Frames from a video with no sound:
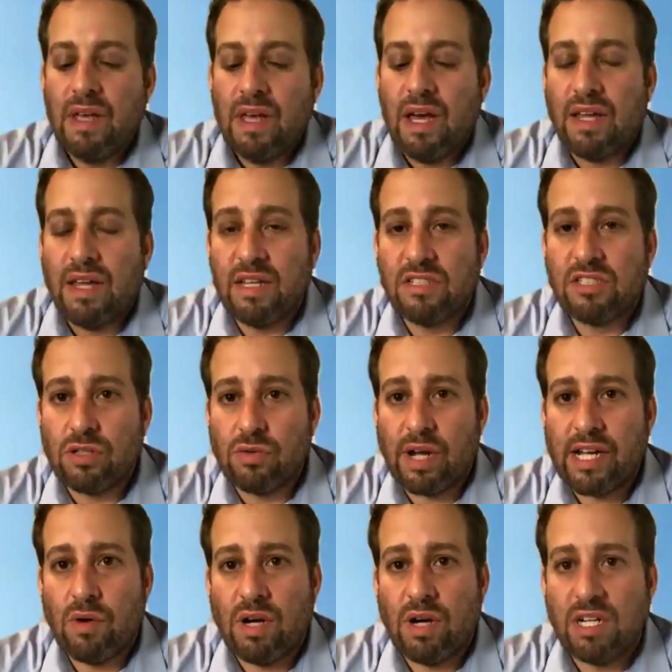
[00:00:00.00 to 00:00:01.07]
I think it's a great
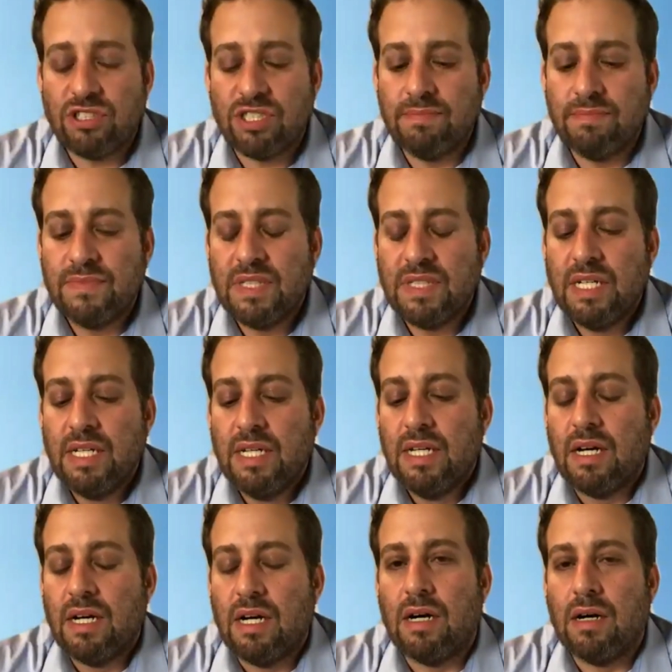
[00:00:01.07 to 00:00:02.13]
question.
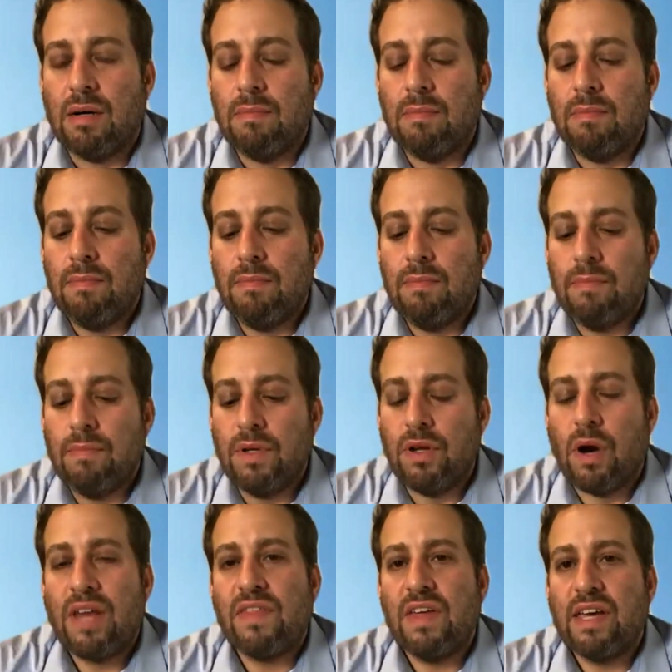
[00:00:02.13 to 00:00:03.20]

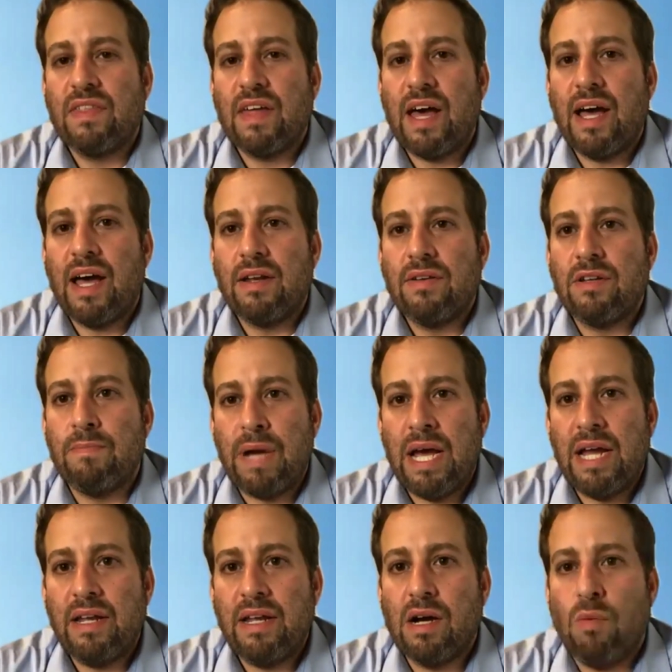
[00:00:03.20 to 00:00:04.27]
I think that
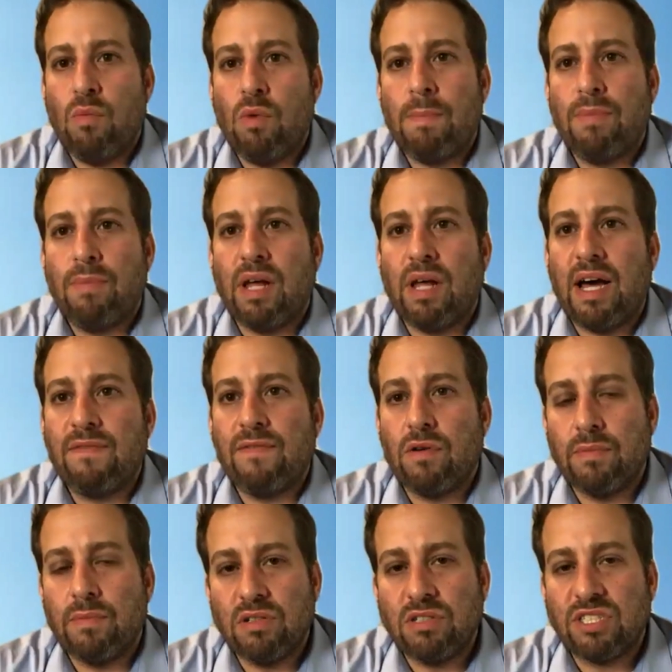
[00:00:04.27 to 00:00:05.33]
depending on what platform
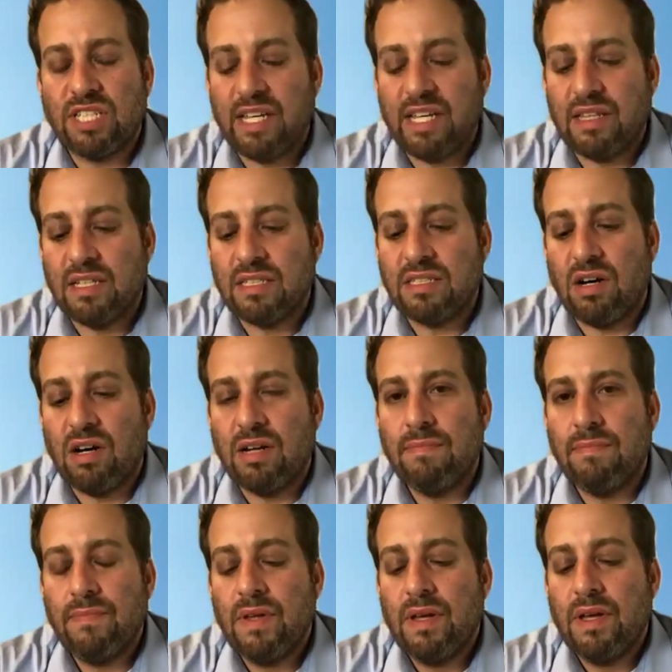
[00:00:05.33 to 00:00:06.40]
you're seeing this on,
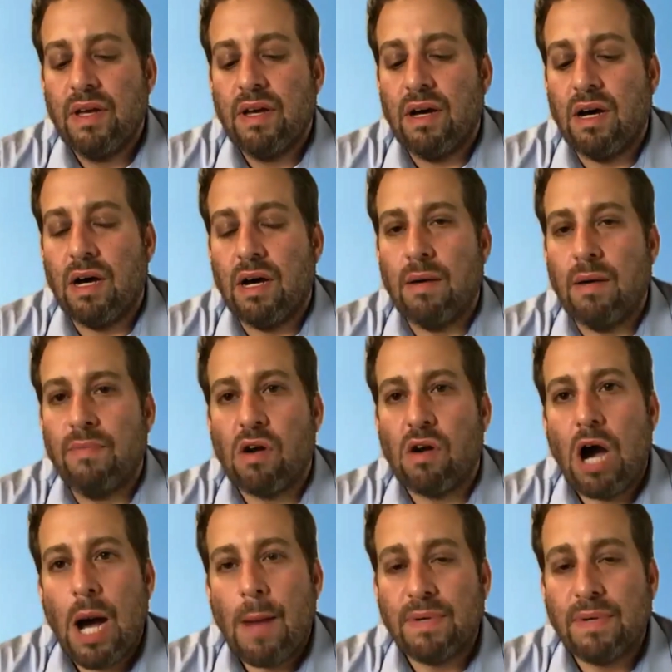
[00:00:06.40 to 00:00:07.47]
there are
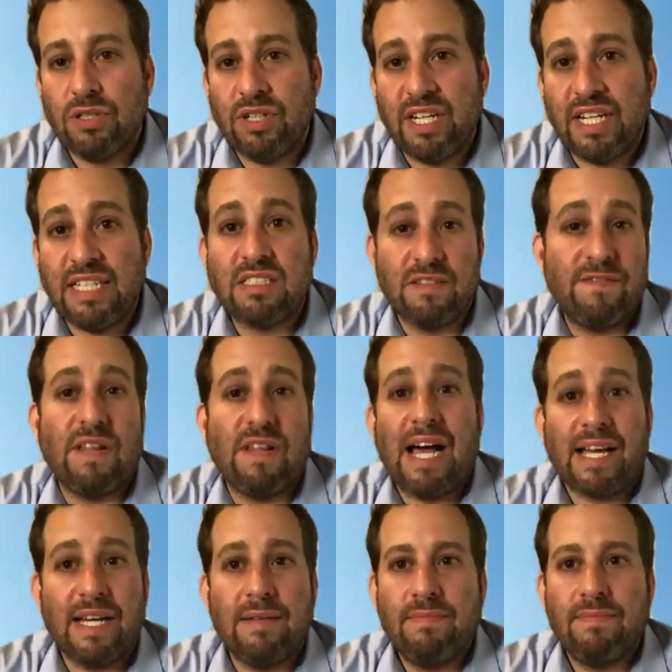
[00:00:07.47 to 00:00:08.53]
opportunities to flag it.